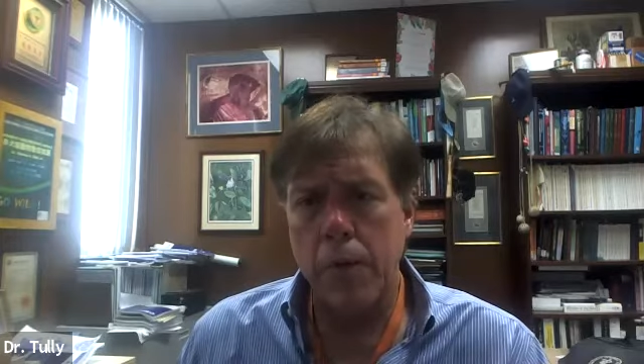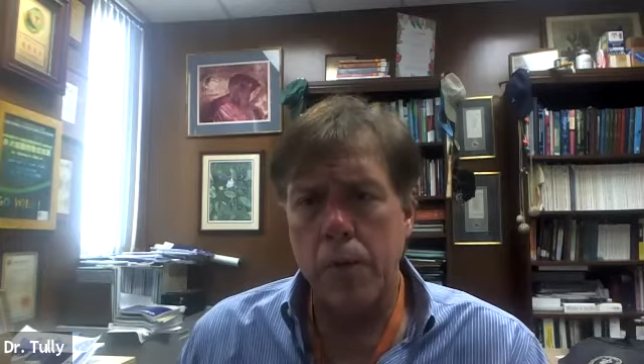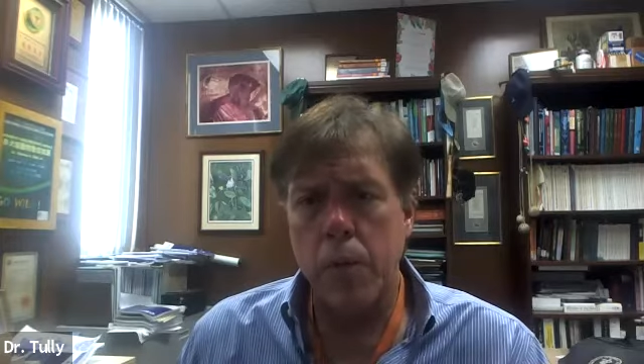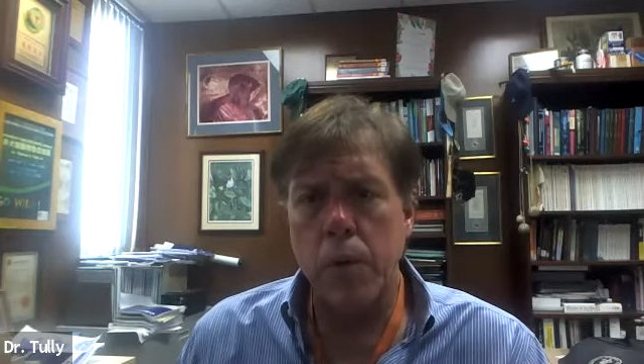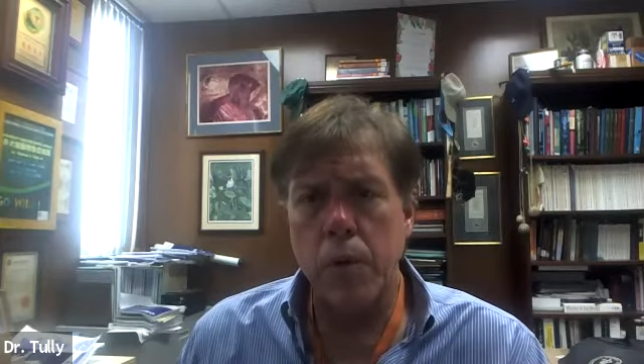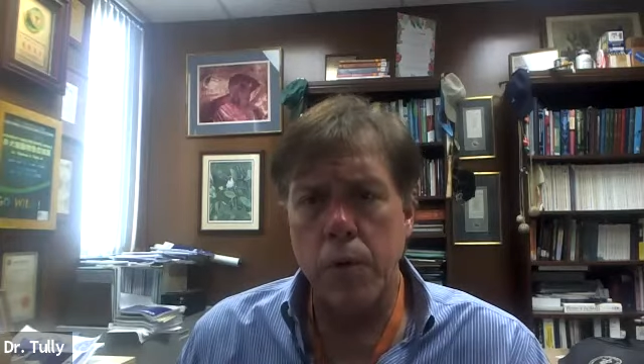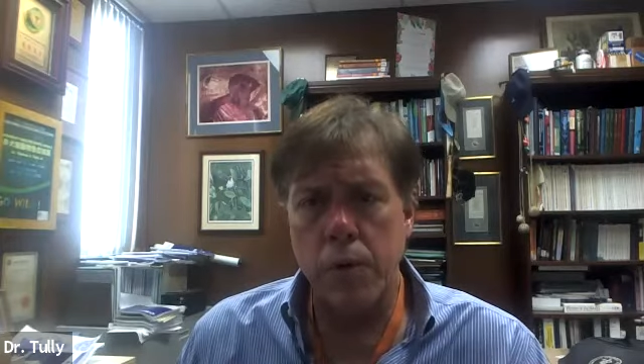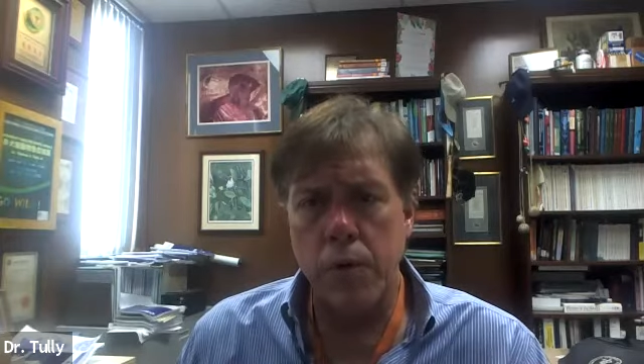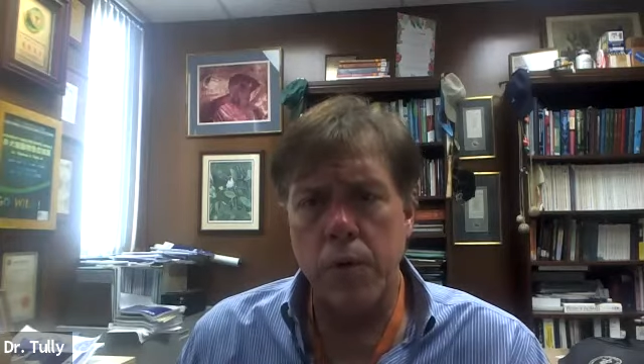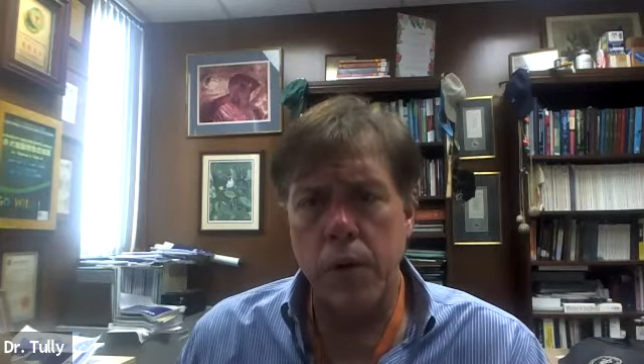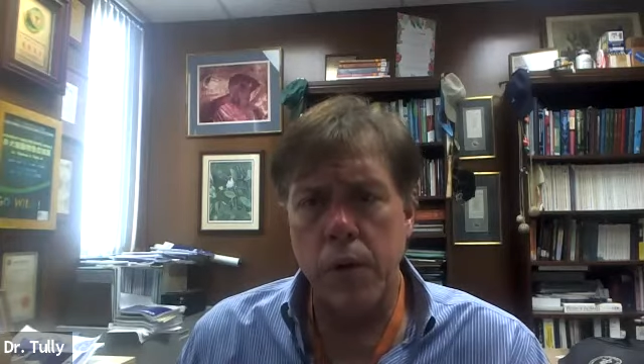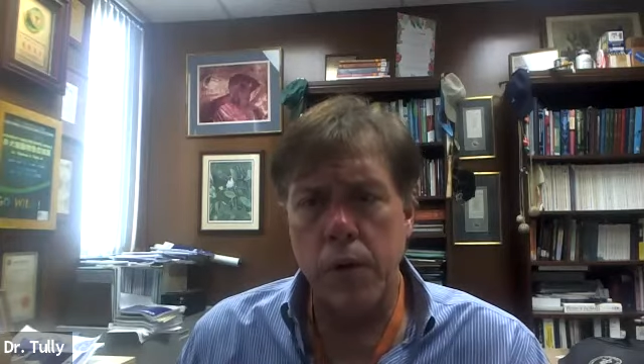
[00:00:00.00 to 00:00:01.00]

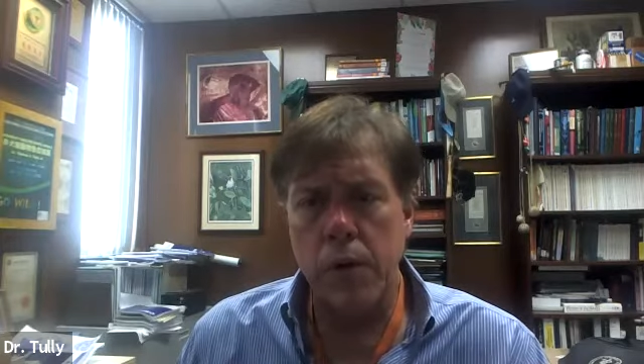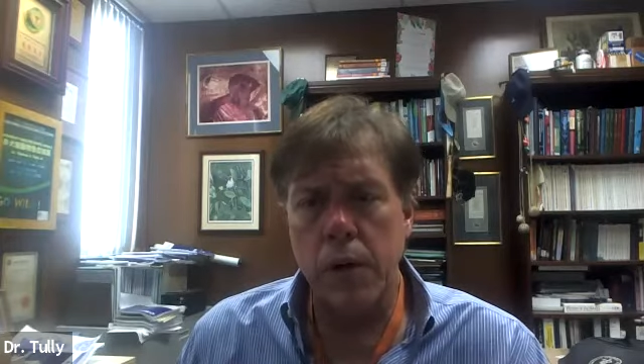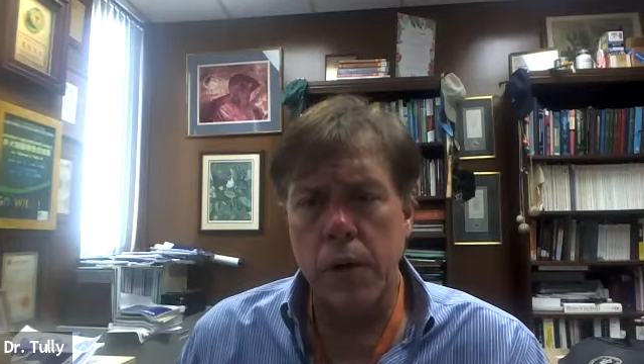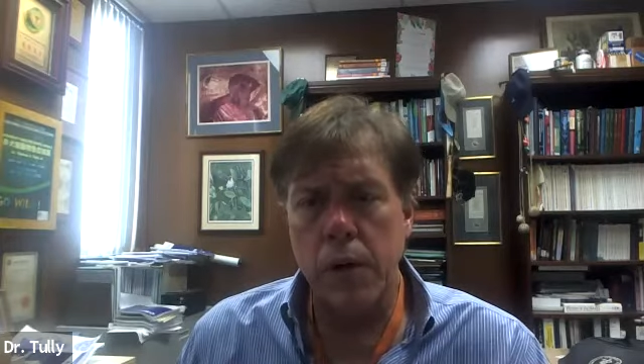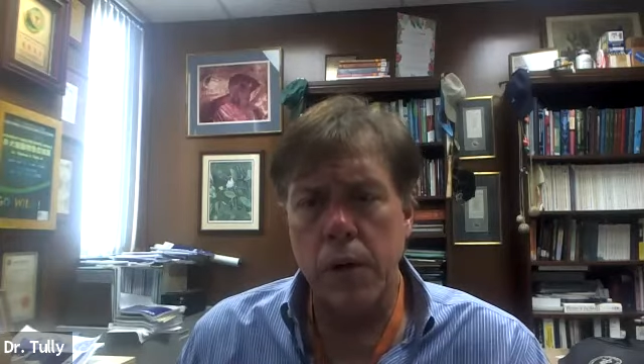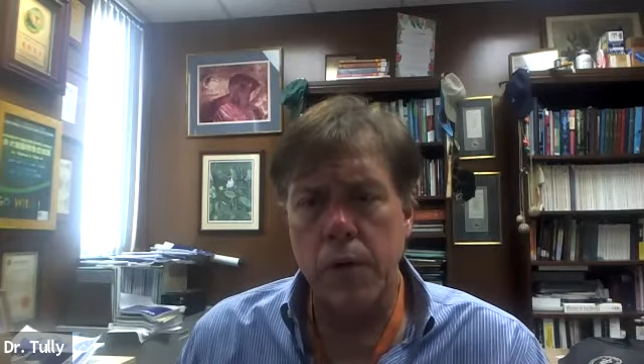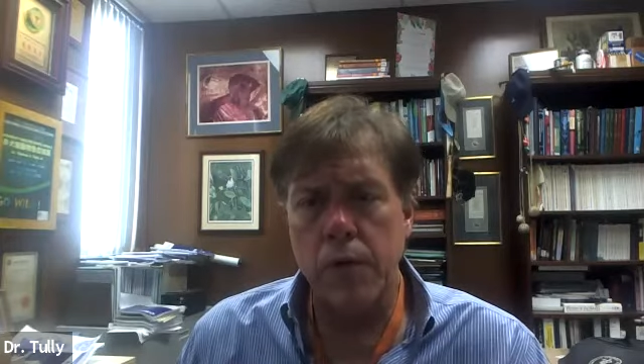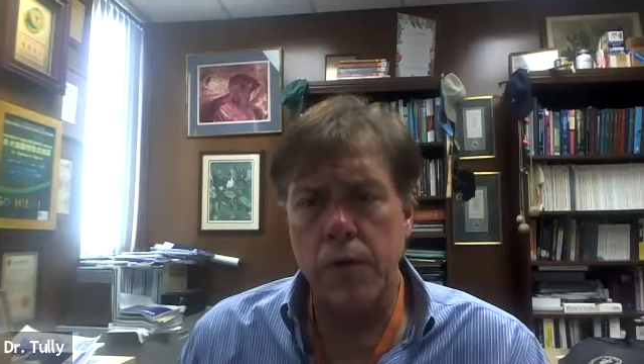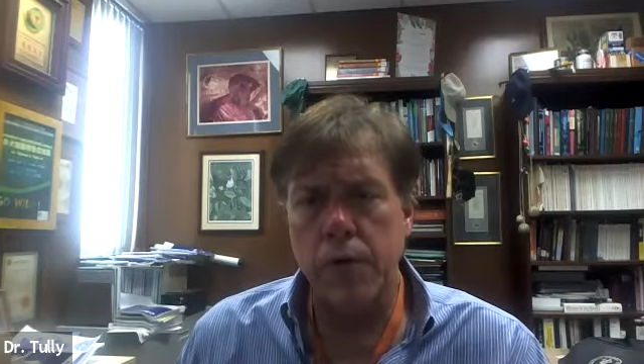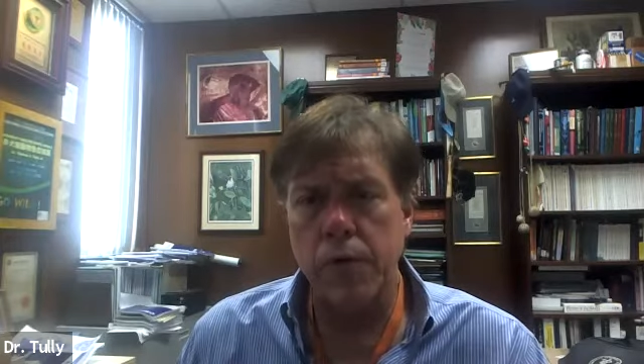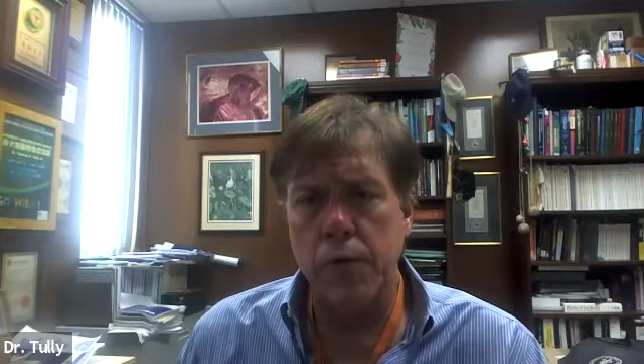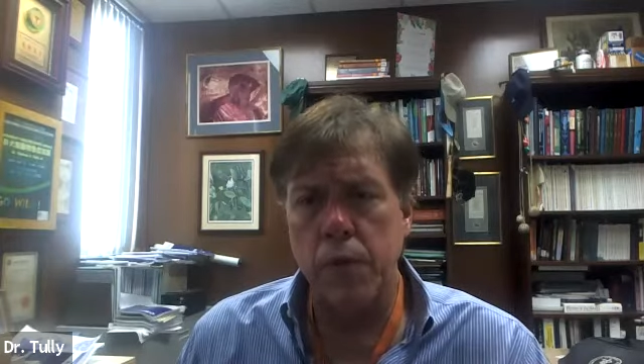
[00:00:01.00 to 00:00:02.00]
wounds, on
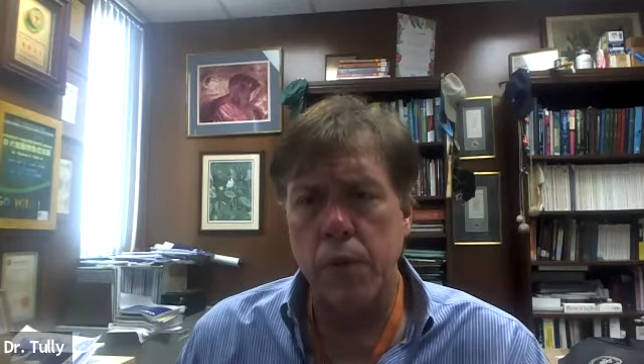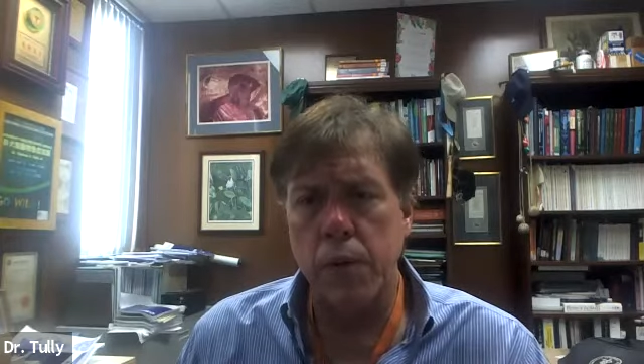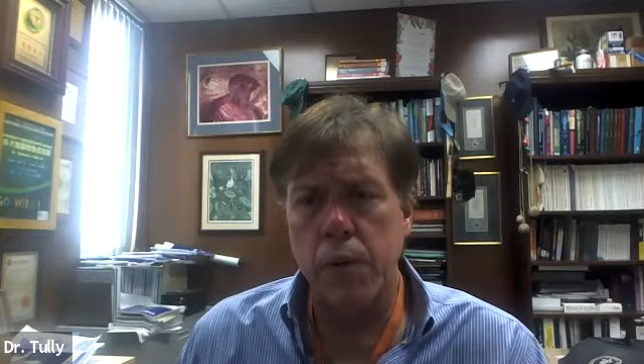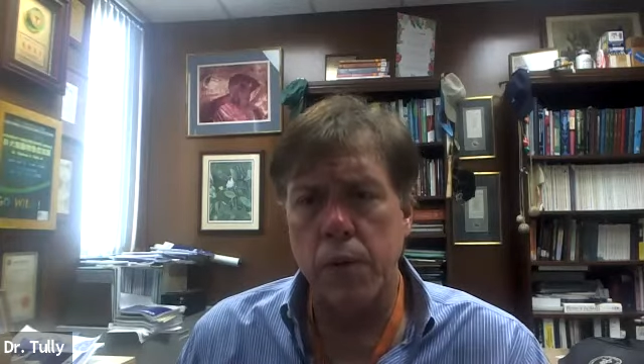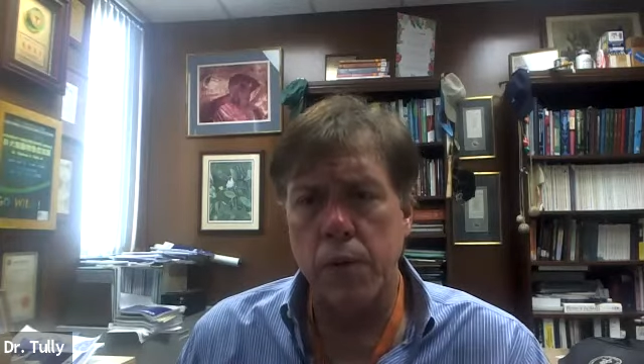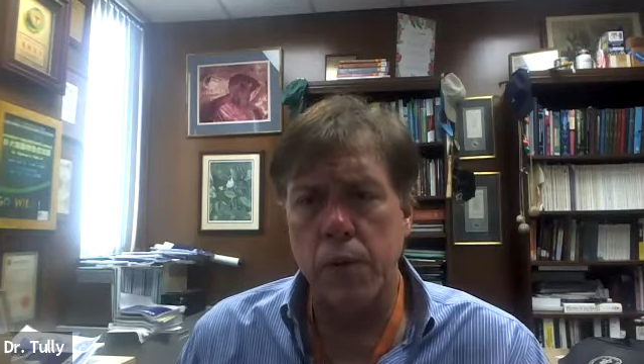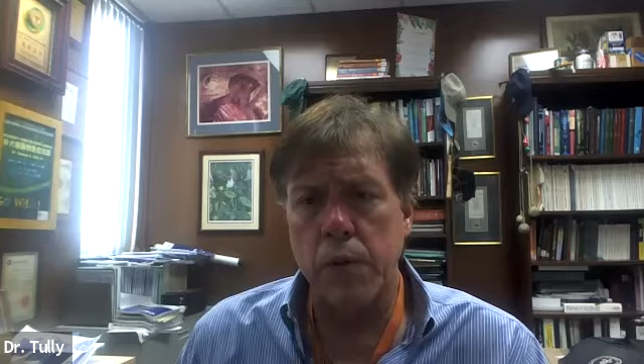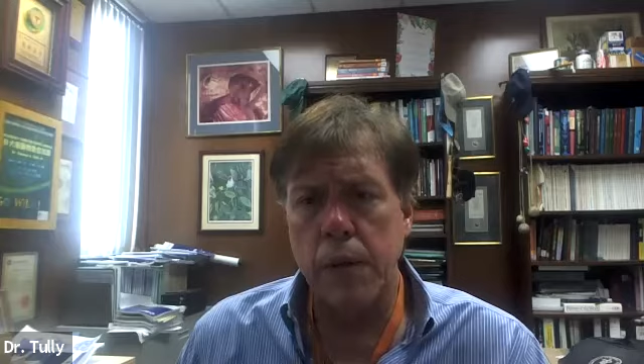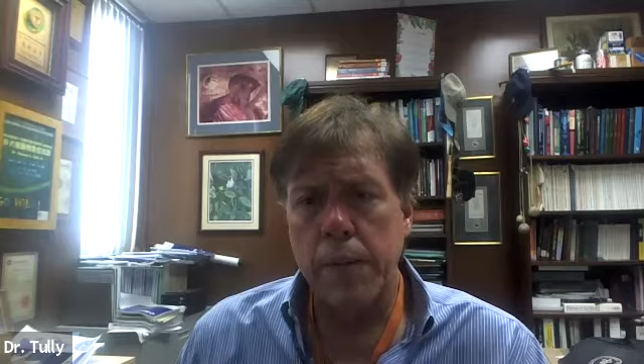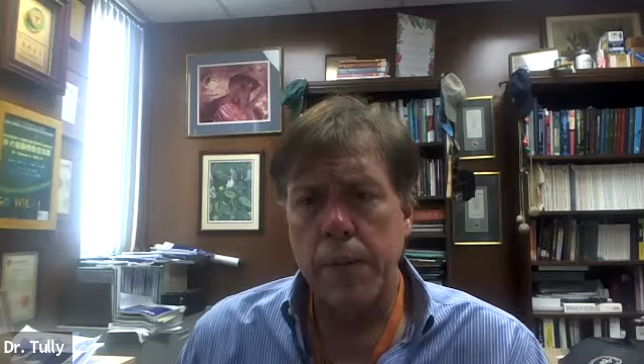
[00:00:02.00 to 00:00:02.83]
surface wounds.